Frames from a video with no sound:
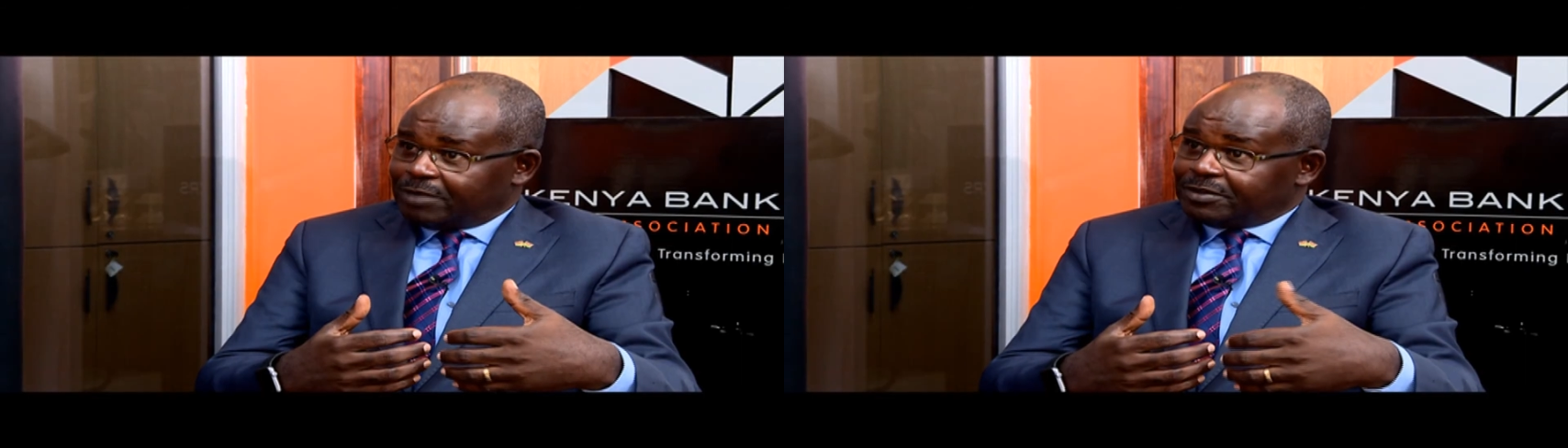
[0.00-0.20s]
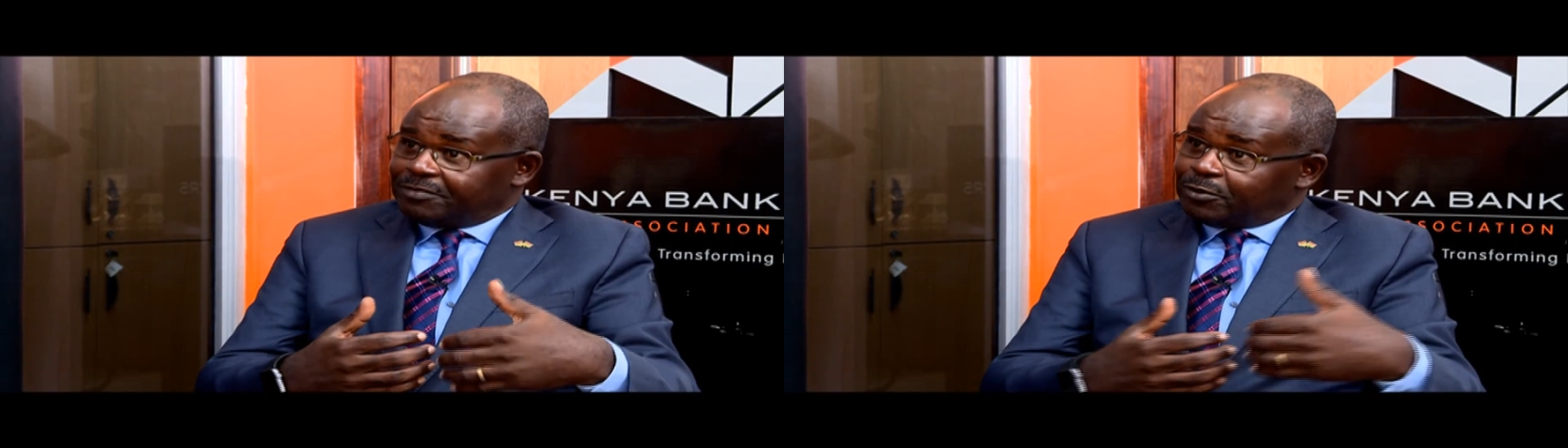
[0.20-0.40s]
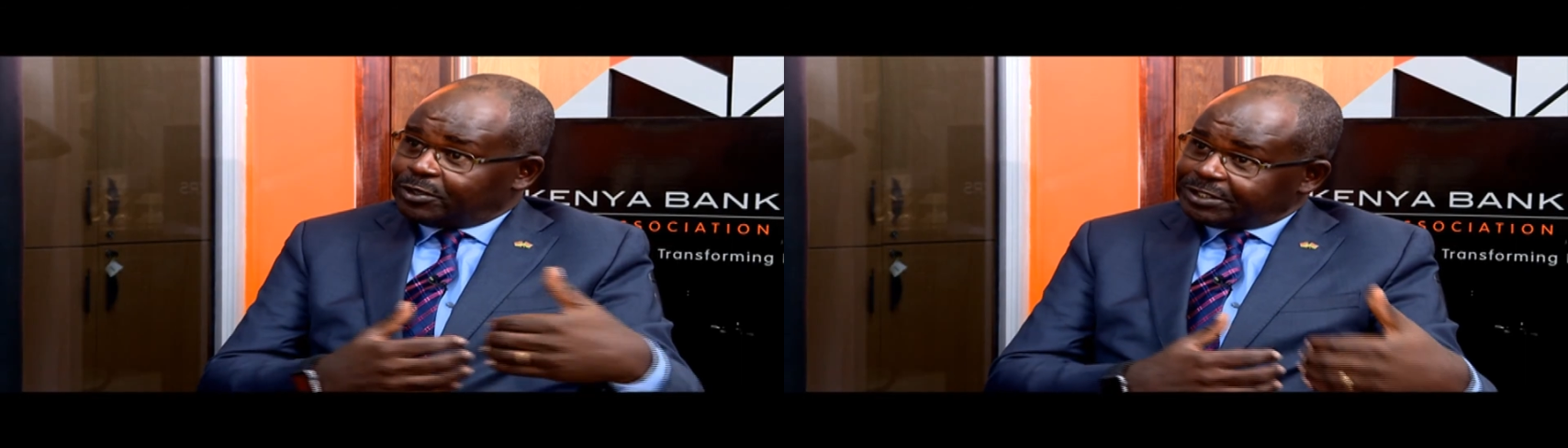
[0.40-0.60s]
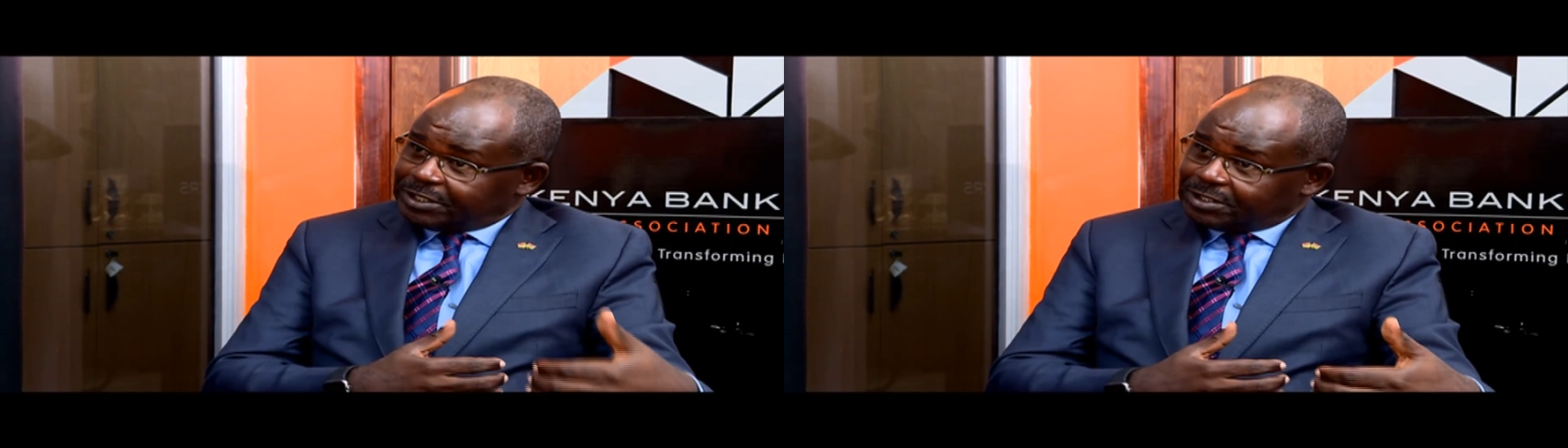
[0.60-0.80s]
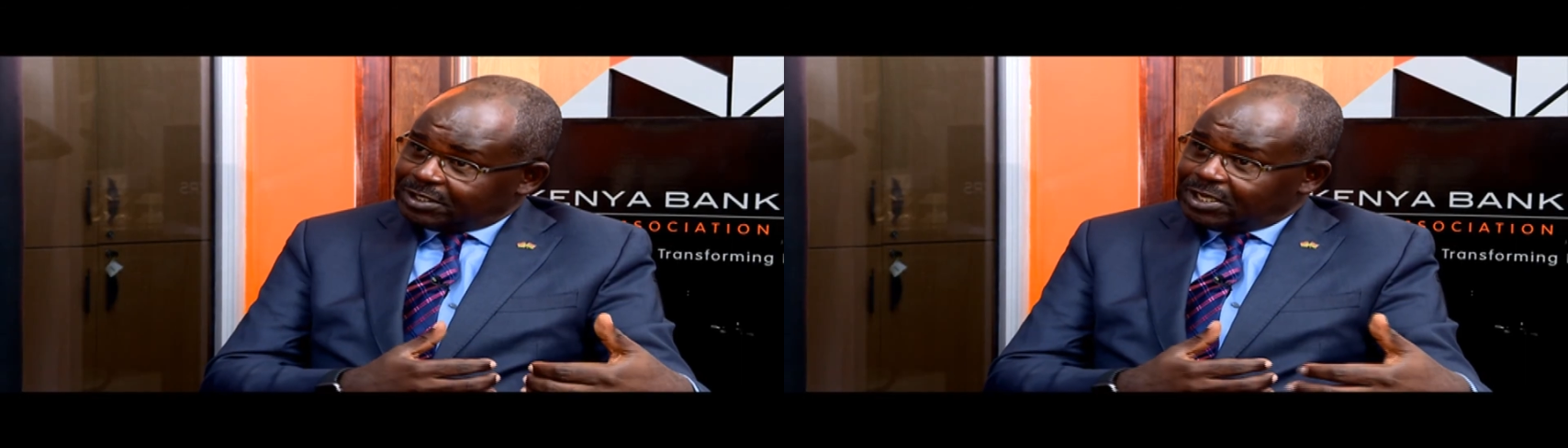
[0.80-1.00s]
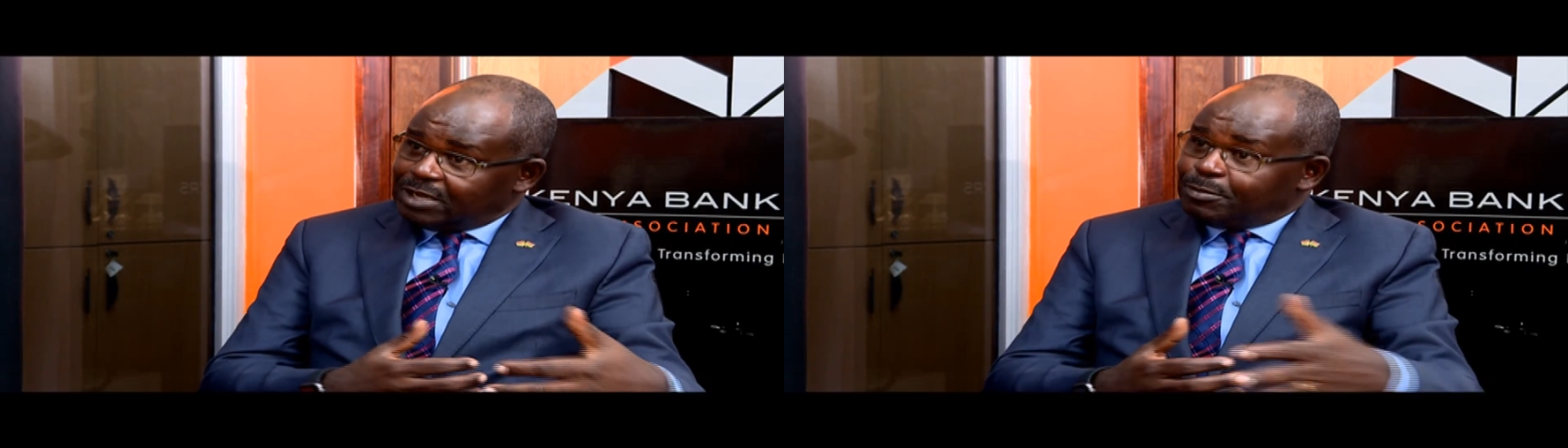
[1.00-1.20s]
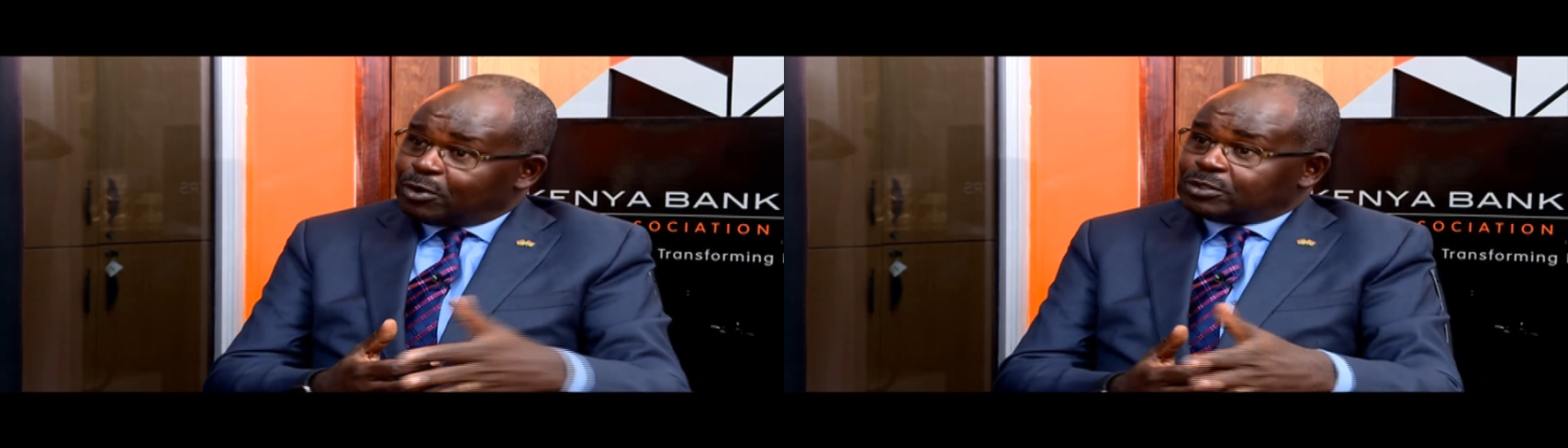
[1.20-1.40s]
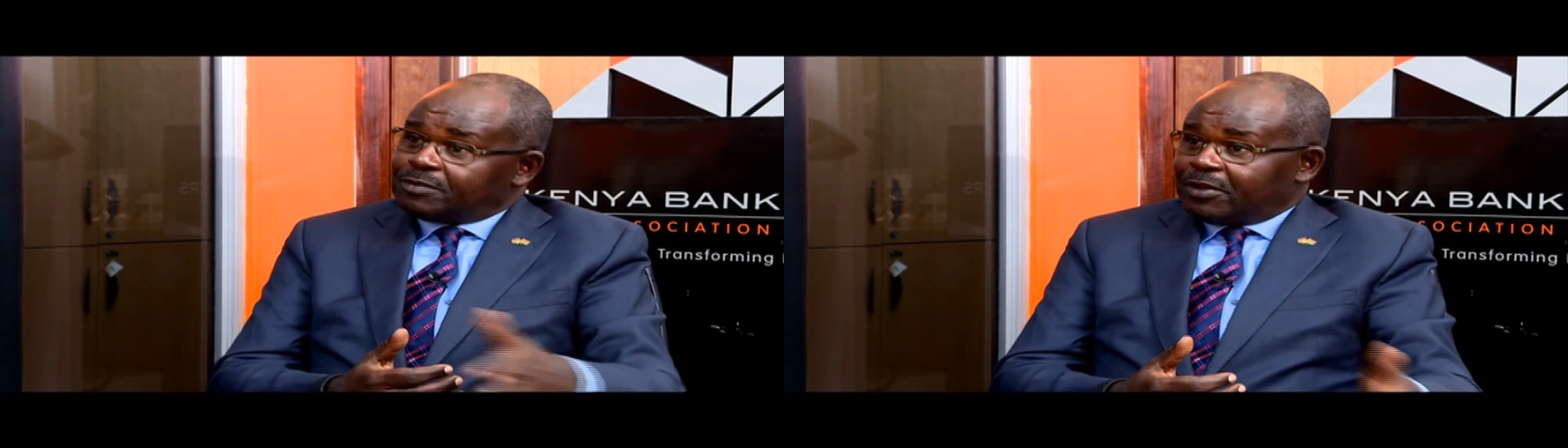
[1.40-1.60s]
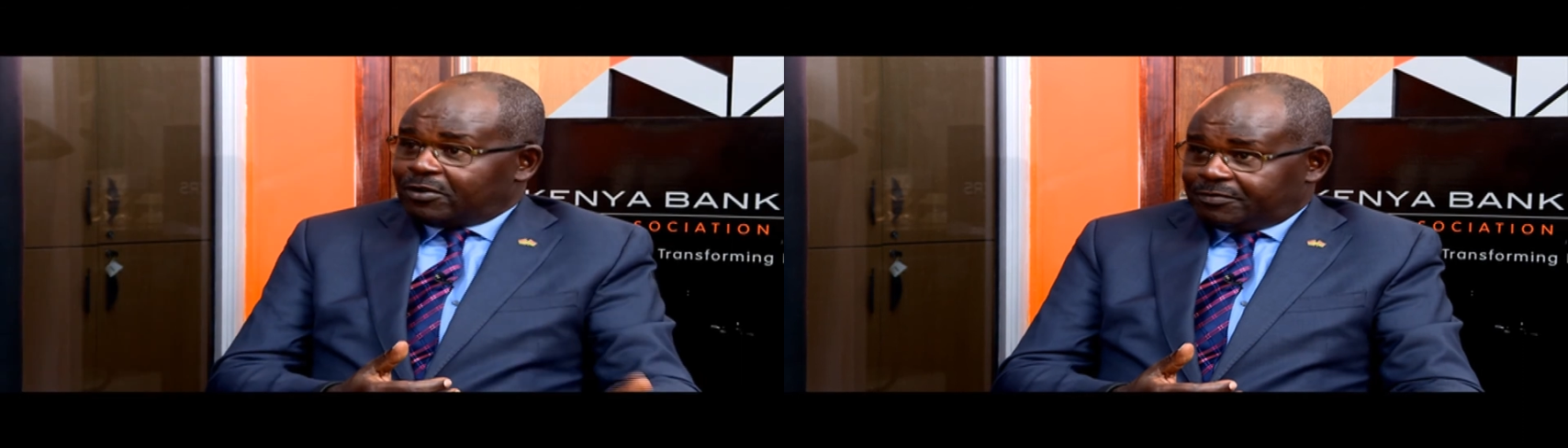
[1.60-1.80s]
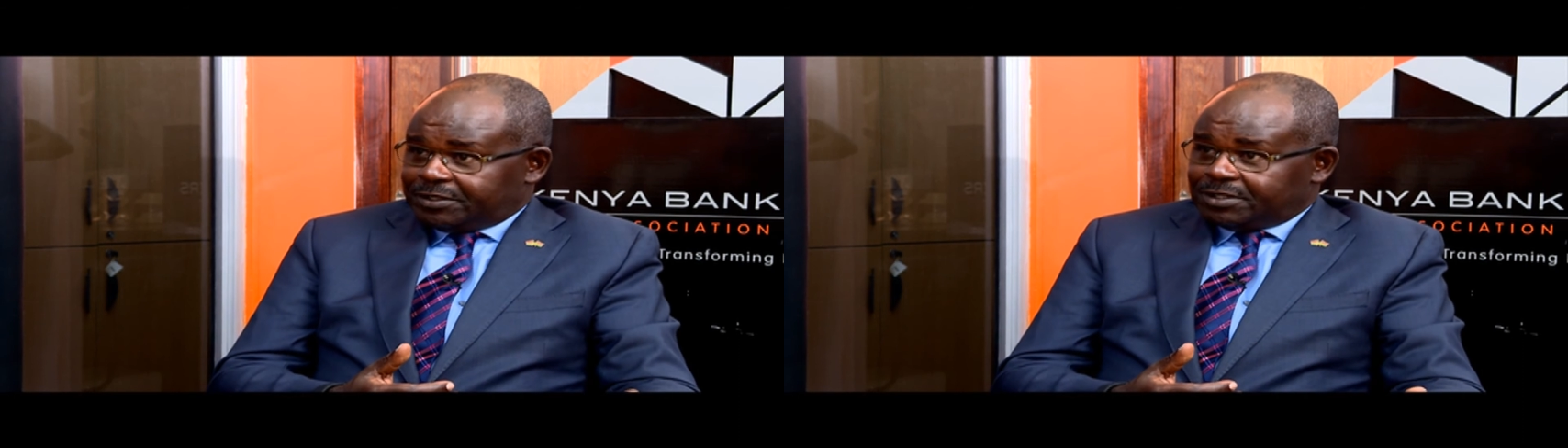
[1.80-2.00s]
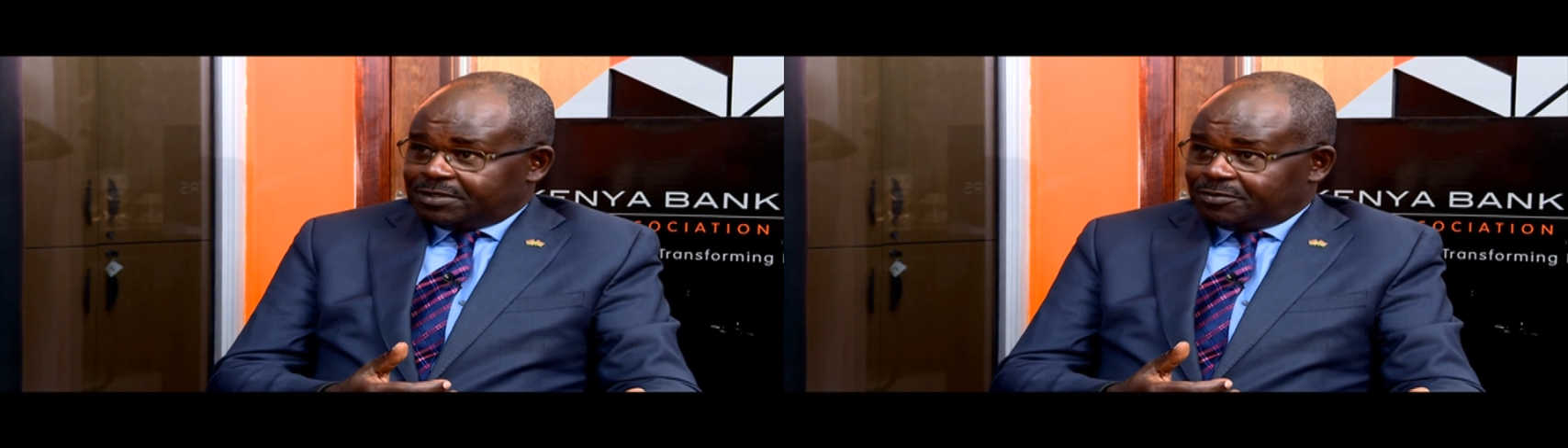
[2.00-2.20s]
have defaulted because of the COVID,